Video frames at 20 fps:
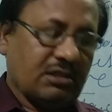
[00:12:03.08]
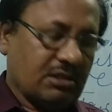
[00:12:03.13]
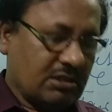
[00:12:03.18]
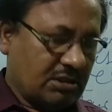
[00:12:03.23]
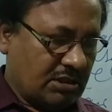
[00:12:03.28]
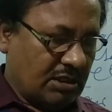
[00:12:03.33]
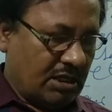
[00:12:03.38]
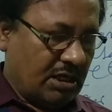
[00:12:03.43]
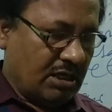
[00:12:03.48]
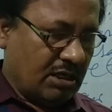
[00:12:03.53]

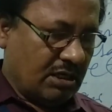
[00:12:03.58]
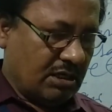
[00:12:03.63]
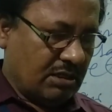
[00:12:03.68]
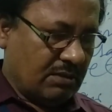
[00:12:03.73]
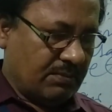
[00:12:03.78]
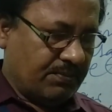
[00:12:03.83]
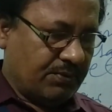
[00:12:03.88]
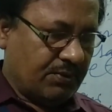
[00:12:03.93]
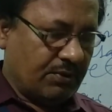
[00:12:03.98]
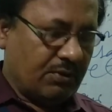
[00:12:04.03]

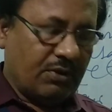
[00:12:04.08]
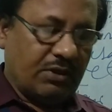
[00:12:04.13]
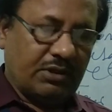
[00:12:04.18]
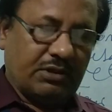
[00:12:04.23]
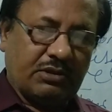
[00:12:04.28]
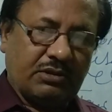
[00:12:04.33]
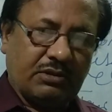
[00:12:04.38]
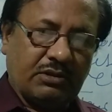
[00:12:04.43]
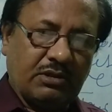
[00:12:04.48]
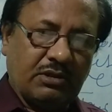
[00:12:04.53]
jungle.
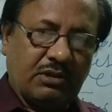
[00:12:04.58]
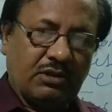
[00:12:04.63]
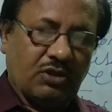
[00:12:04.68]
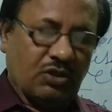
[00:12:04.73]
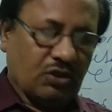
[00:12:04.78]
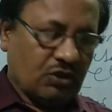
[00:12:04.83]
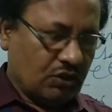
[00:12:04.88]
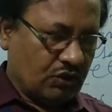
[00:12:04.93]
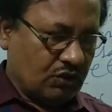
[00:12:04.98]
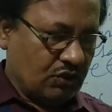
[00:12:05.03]
Fourth,
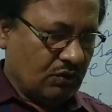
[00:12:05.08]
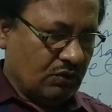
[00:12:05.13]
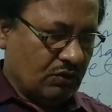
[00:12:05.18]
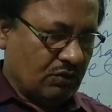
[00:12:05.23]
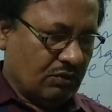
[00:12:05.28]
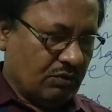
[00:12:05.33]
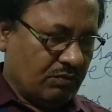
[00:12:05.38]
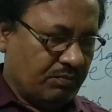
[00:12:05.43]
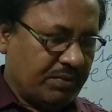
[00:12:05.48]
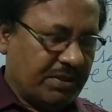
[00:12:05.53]

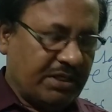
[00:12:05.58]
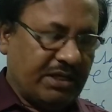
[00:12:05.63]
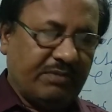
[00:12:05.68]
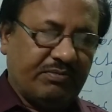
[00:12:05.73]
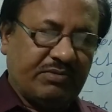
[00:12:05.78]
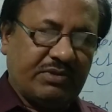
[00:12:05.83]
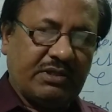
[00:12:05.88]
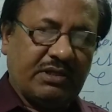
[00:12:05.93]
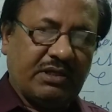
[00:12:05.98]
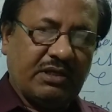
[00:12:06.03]
zoo.
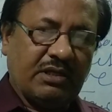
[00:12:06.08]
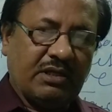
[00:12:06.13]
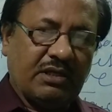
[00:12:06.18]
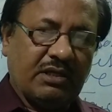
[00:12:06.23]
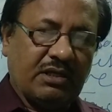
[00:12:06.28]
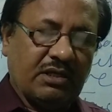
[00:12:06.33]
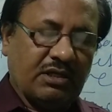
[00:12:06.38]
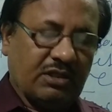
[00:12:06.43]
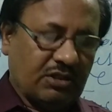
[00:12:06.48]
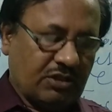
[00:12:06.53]
Fifth,
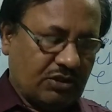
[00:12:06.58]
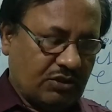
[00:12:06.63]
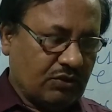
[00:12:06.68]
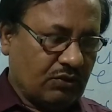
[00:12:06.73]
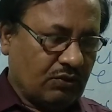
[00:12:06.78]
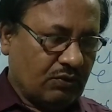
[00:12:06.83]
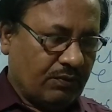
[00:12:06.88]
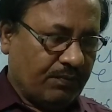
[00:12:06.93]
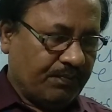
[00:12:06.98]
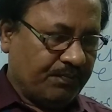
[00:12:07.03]

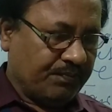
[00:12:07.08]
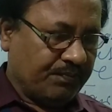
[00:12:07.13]
zoo.